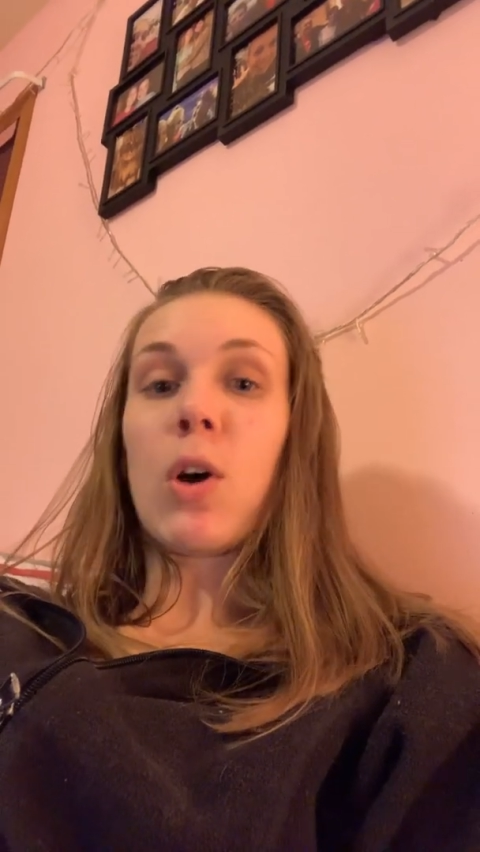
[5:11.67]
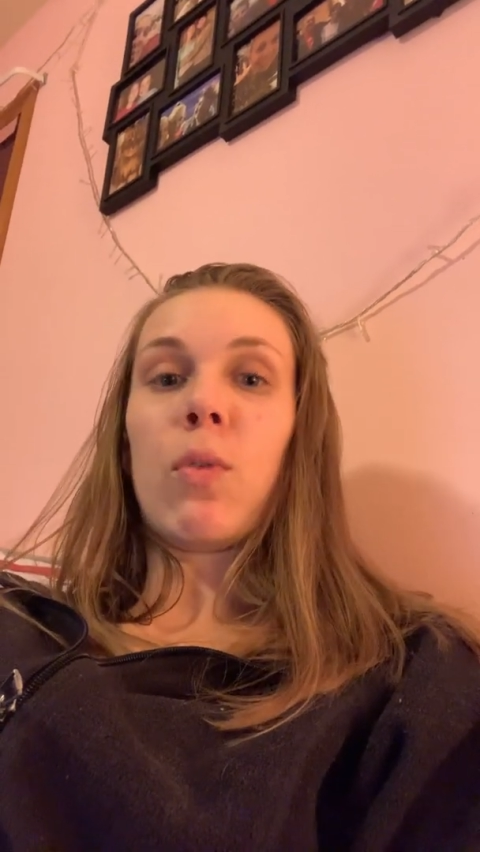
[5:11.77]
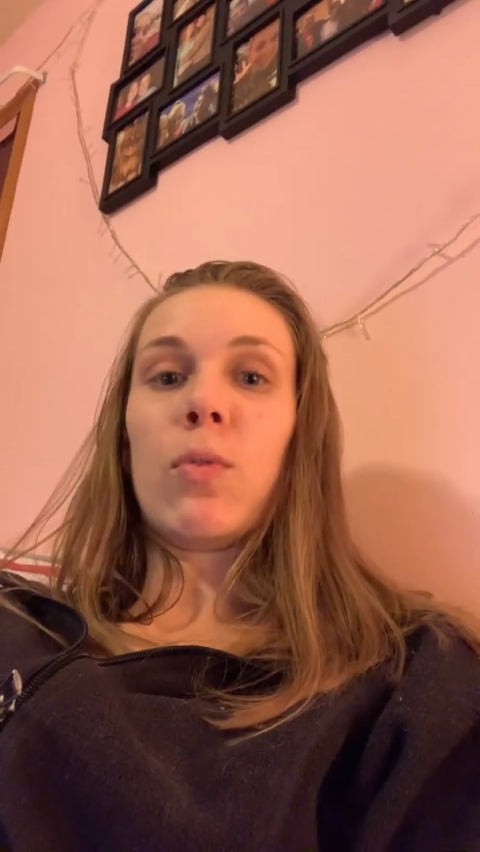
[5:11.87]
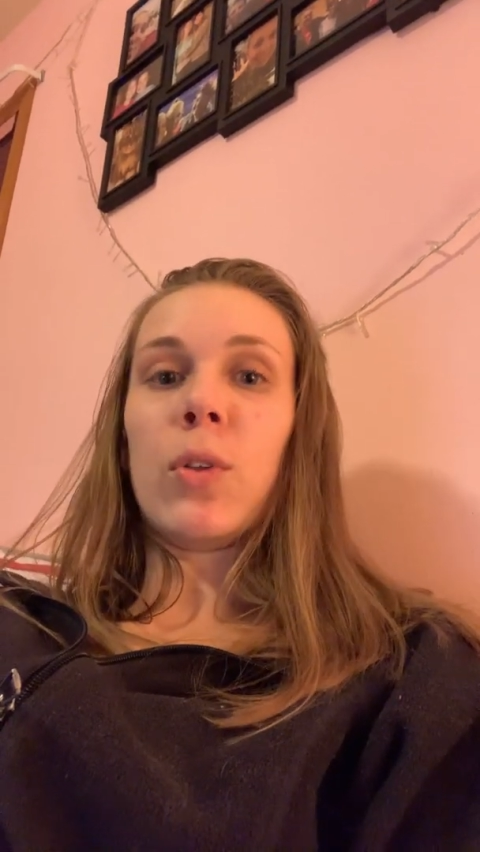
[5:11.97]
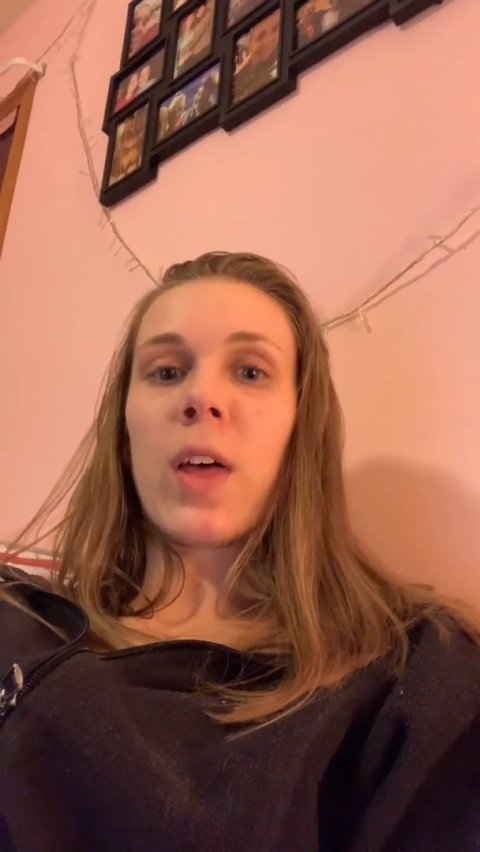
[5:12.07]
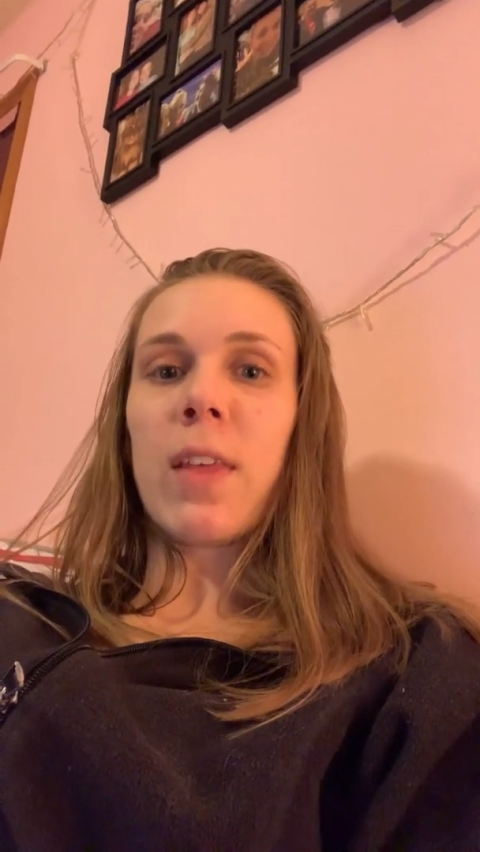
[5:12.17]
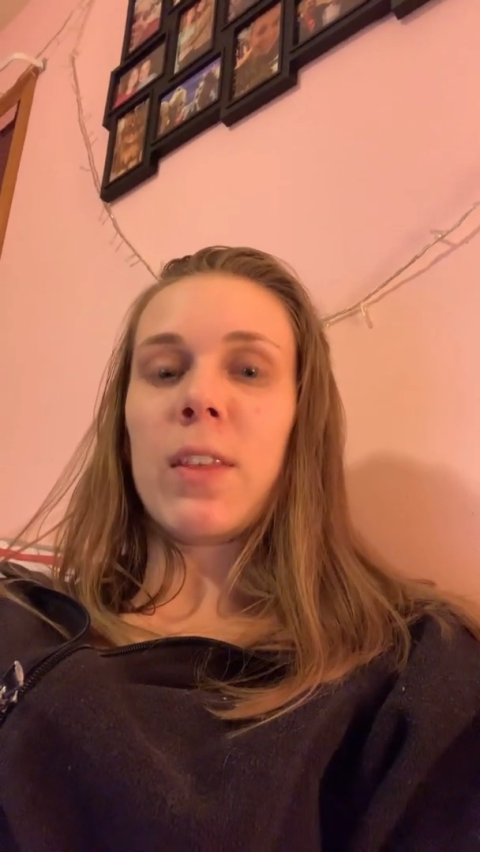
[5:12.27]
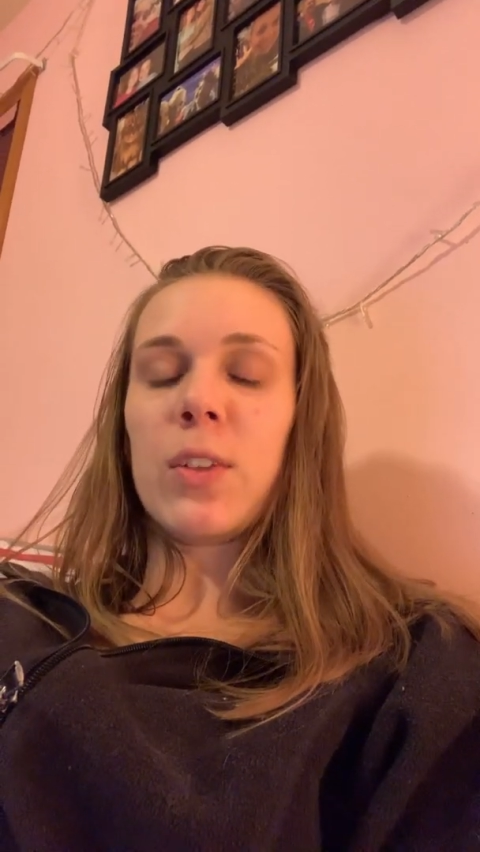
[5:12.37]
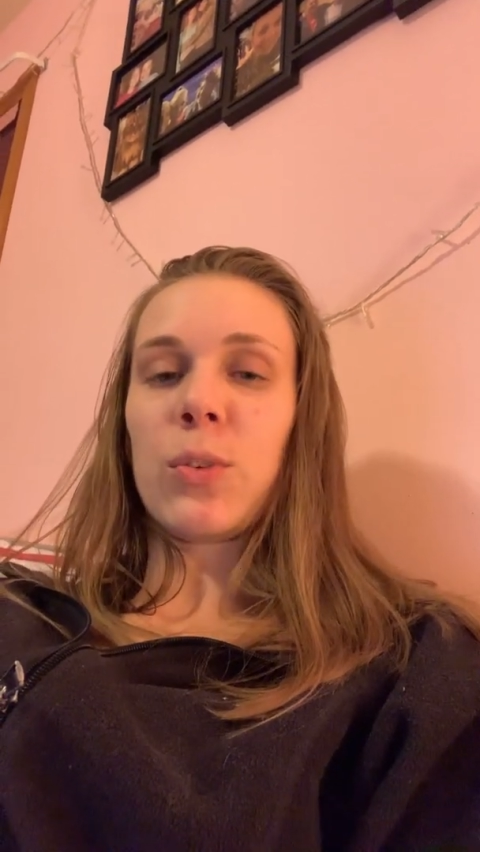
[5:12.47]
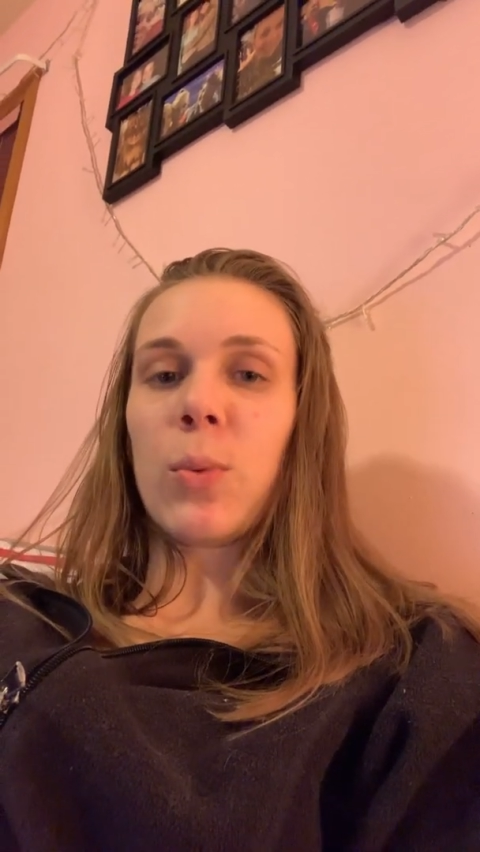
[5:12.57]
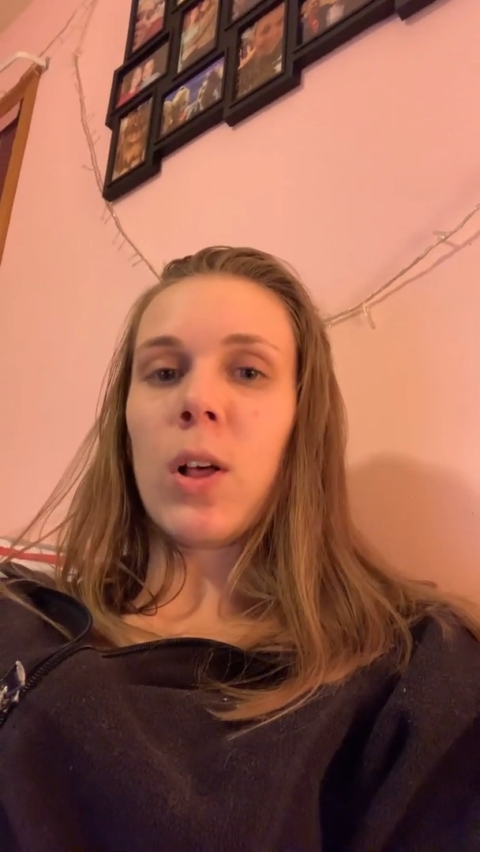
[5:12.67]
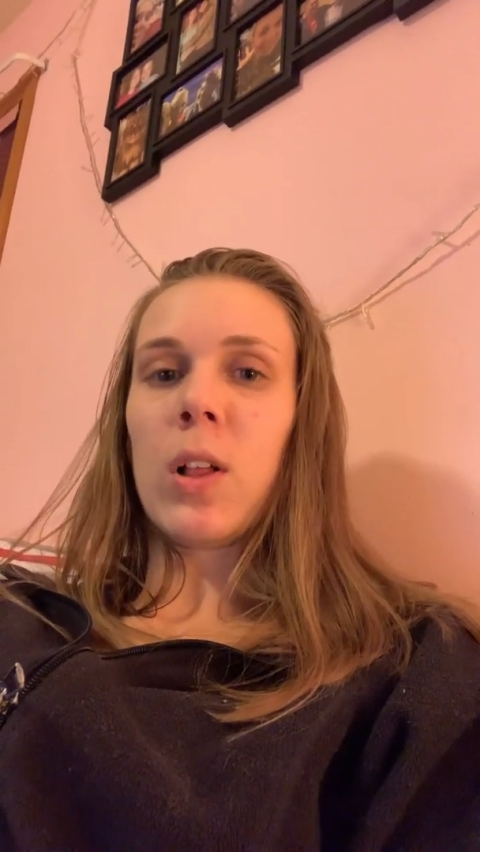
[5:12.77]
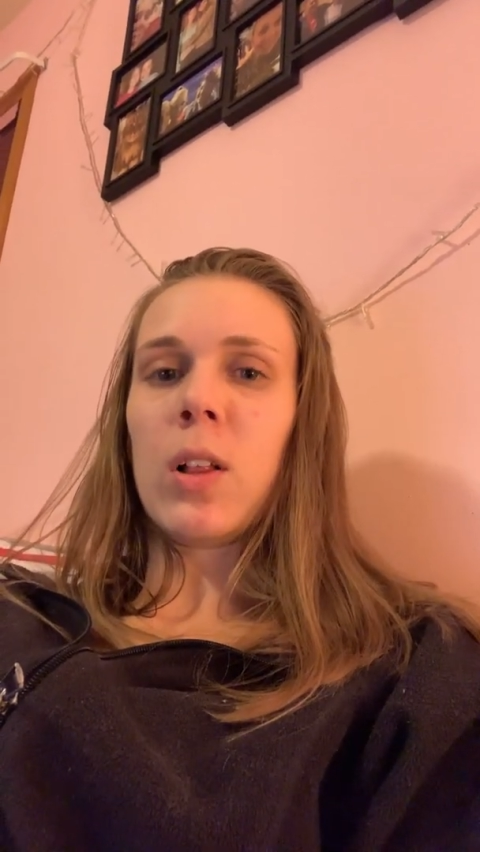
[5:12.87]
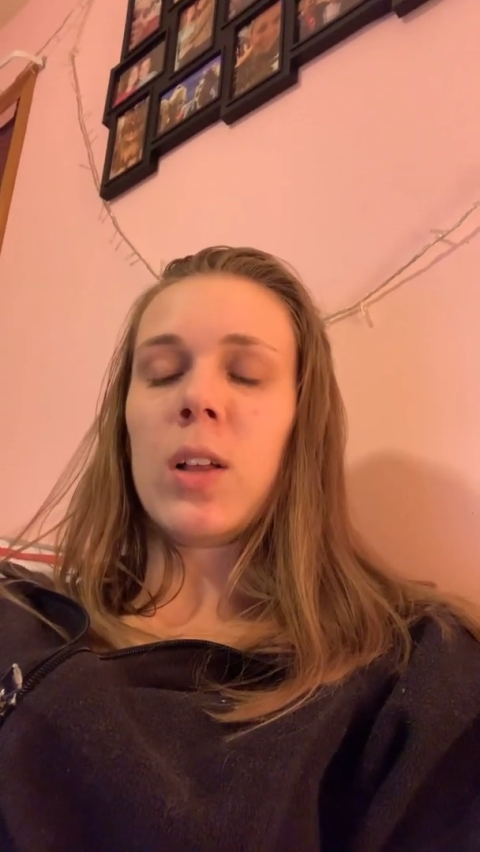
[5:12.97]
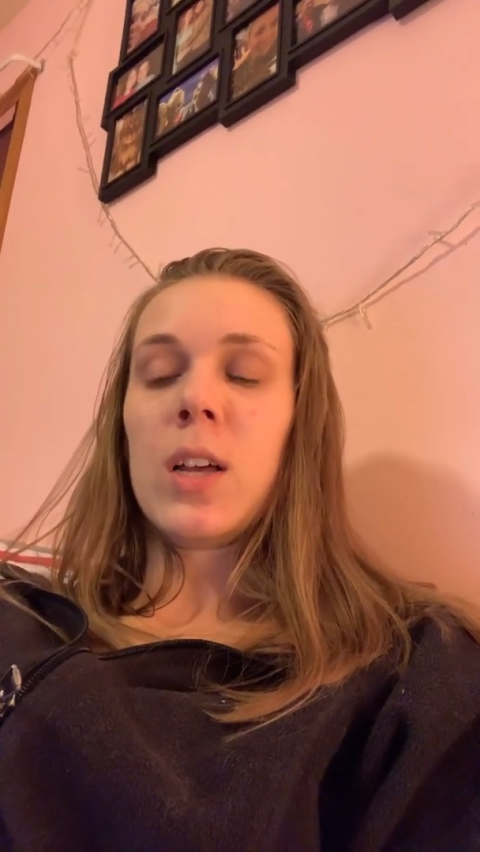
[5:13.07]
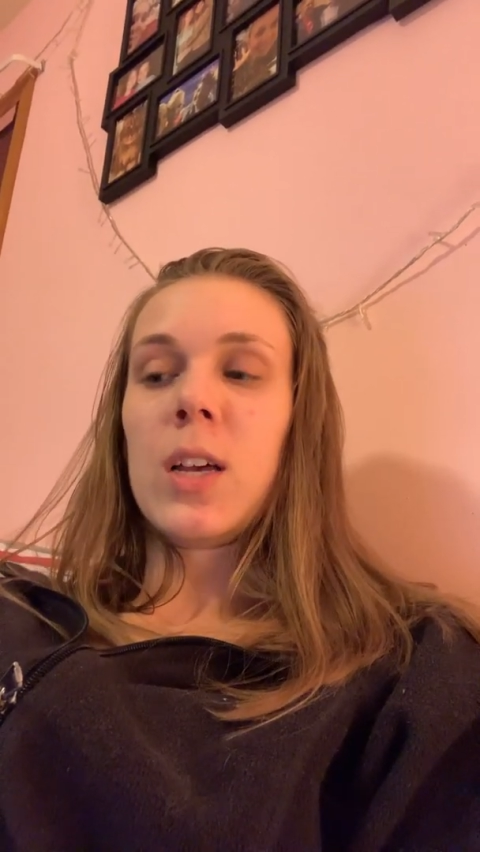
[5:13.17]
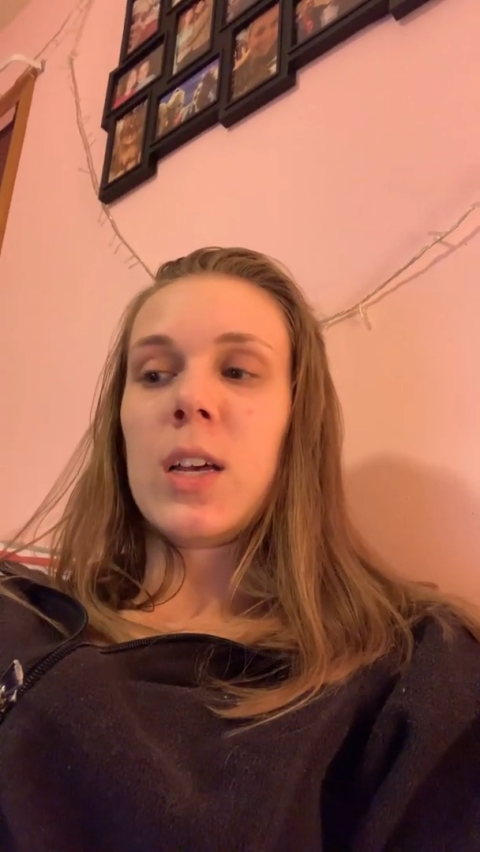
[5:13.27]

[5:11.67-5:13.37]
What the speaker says: hopeful that this will